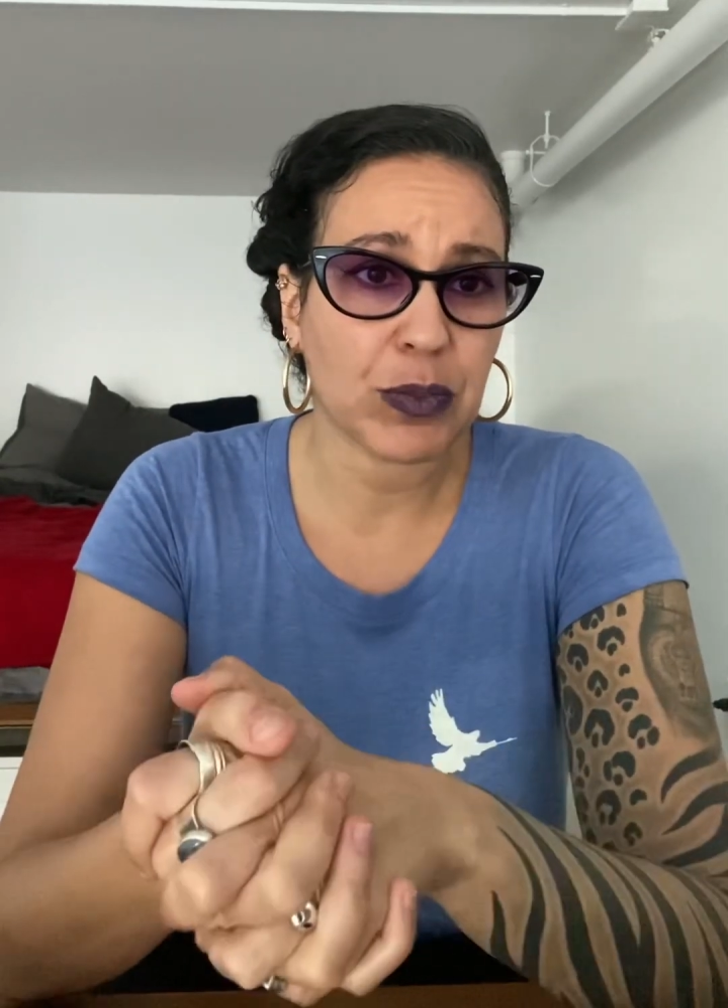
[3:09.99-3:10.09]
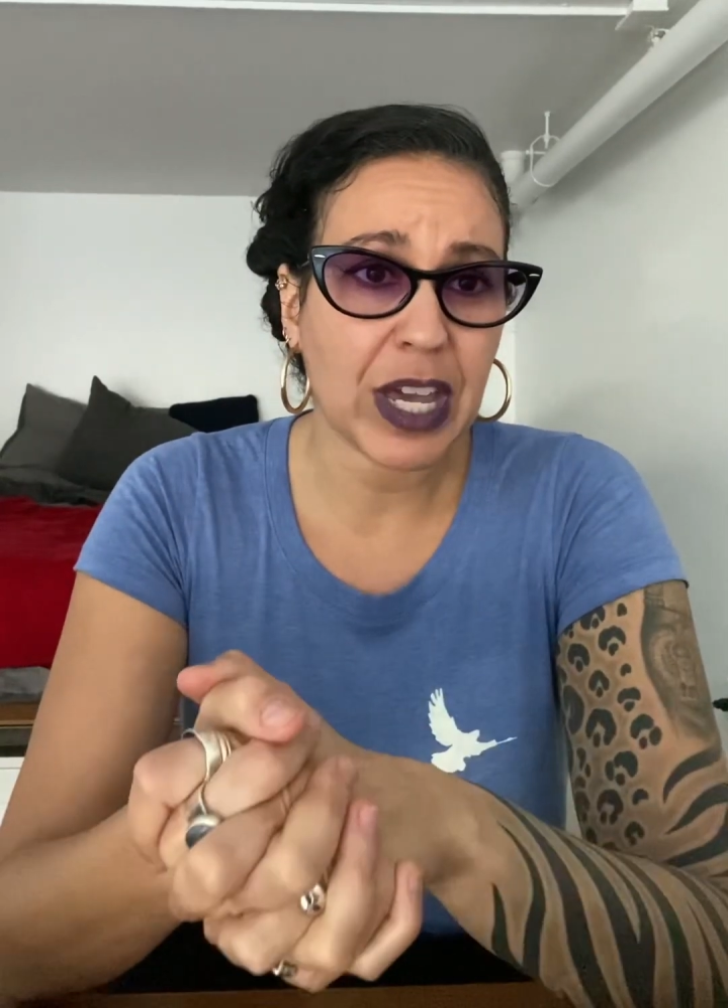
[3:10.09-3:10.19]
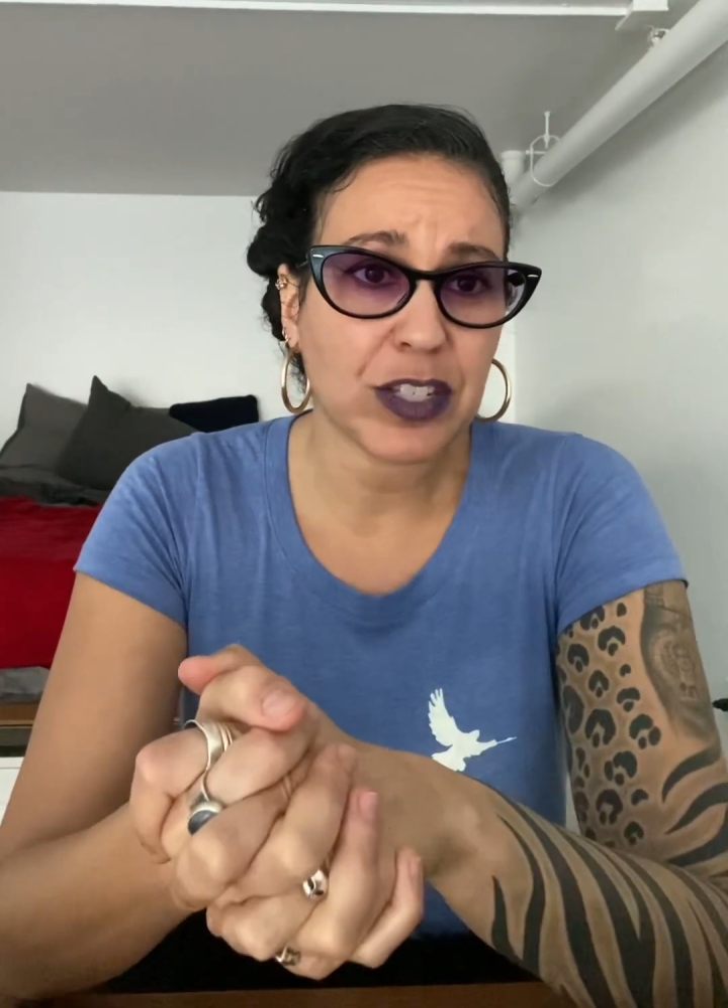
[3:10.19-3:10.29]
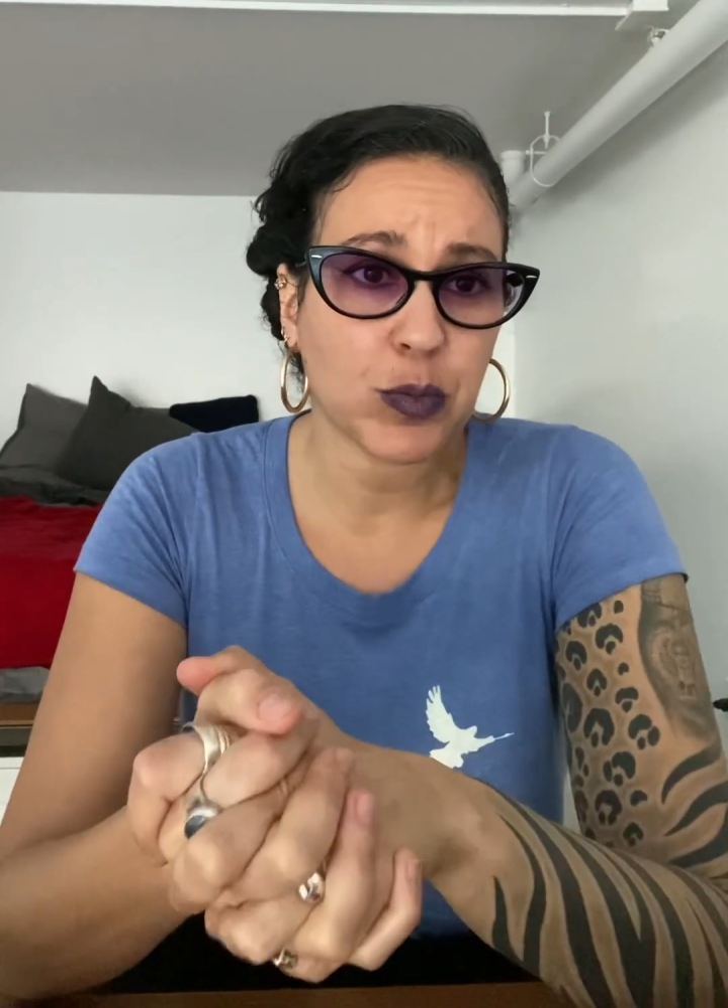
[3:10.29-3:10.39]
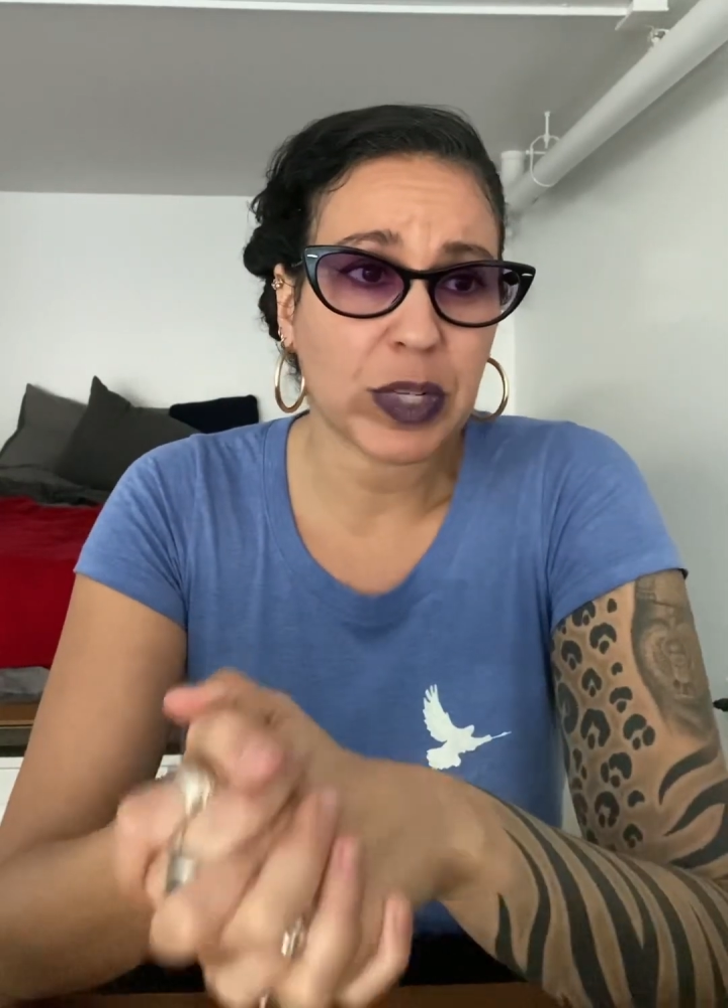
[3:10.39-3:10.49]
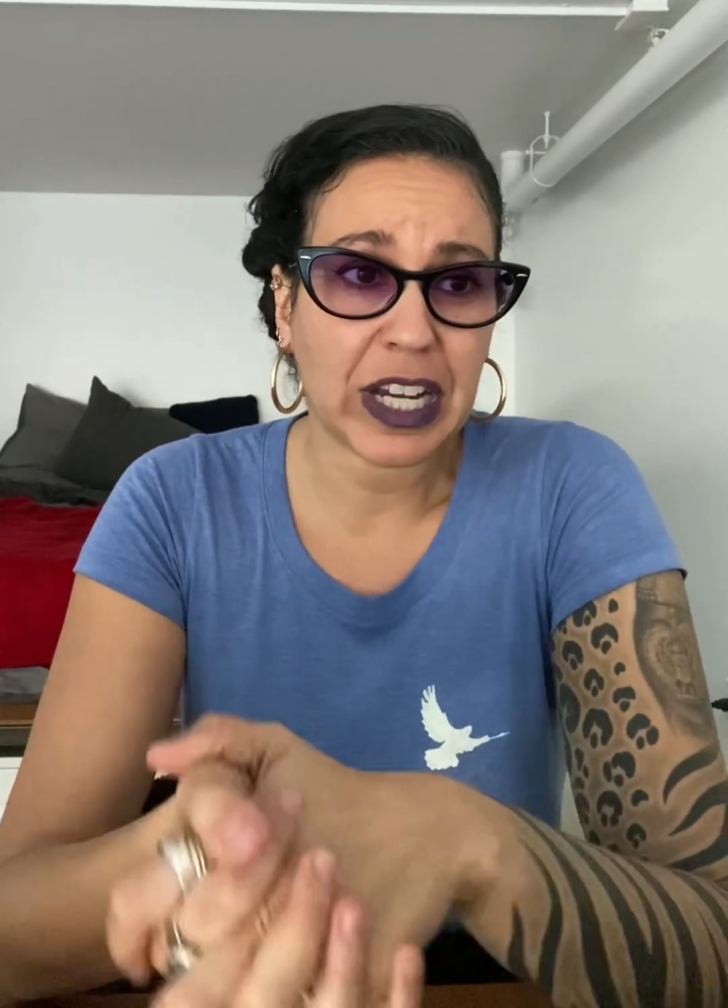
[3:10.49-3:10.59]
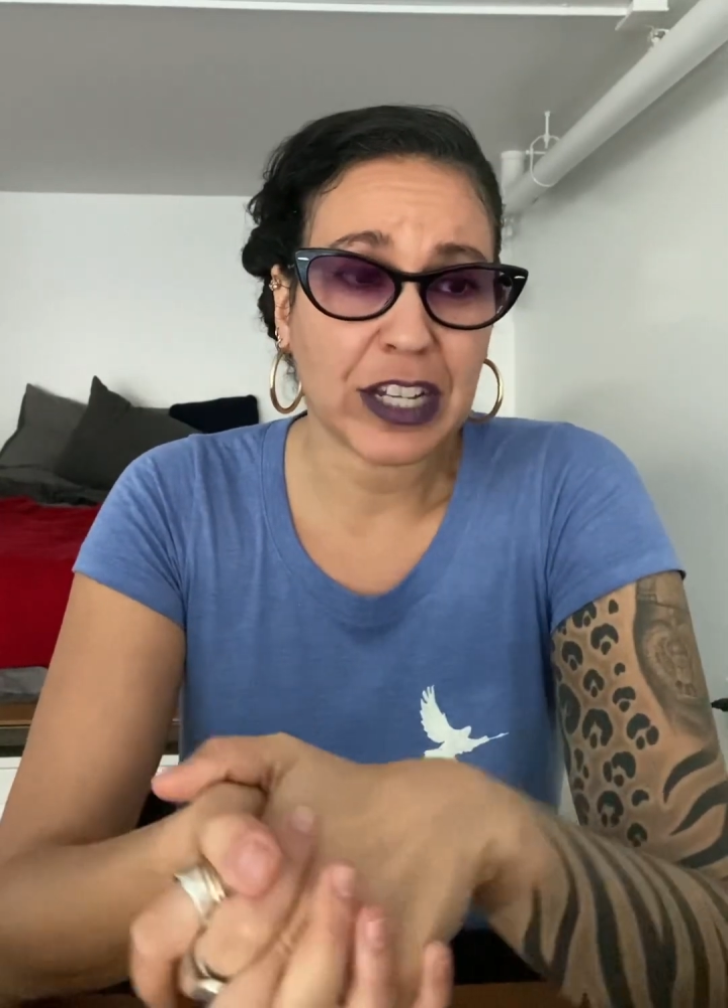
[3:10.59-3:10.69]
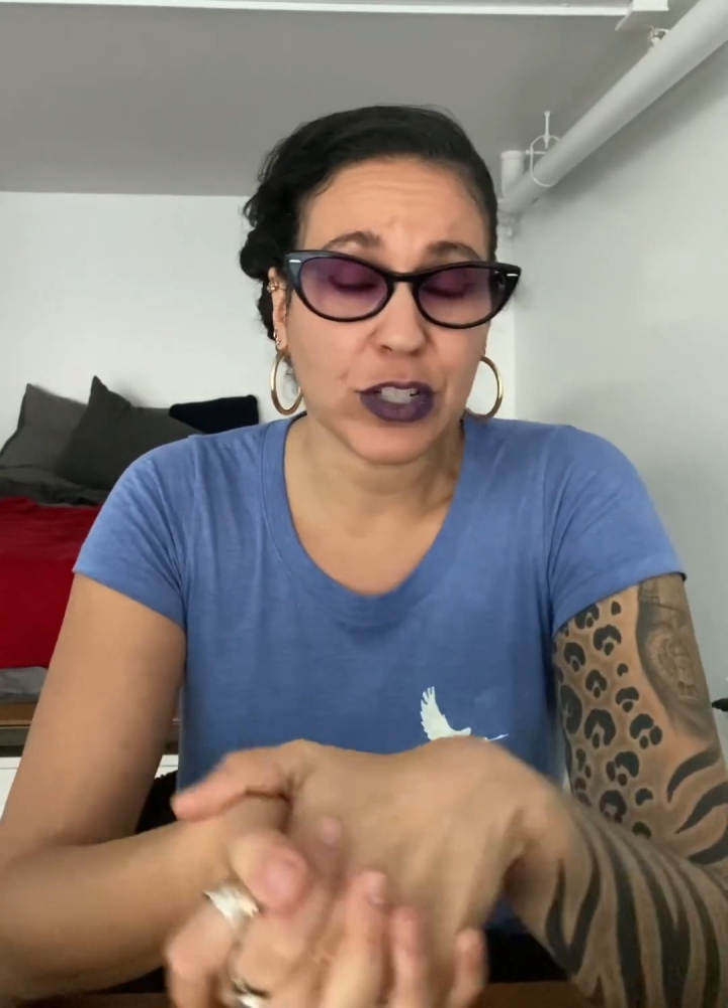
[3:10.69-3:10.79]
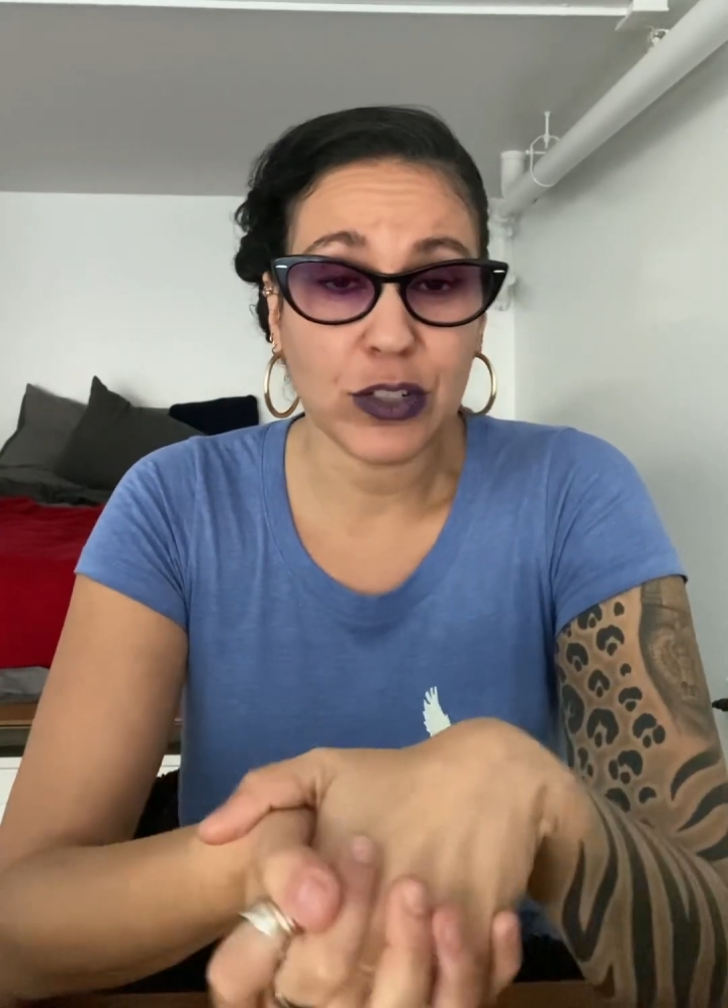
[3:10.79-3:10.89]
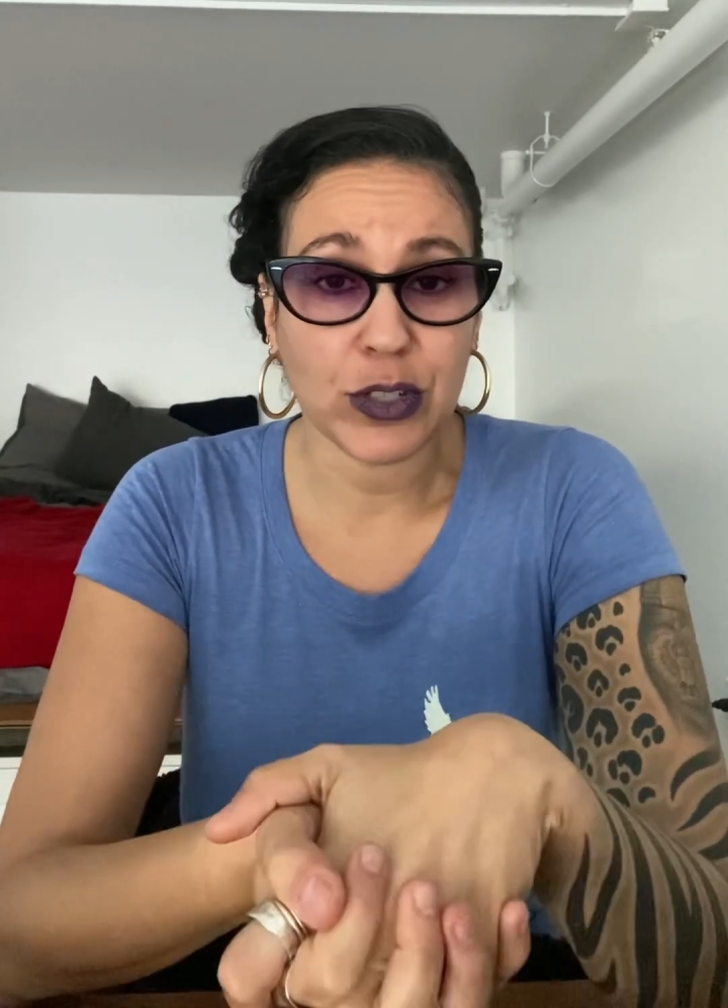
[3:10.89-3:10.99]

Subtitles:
that's when I knew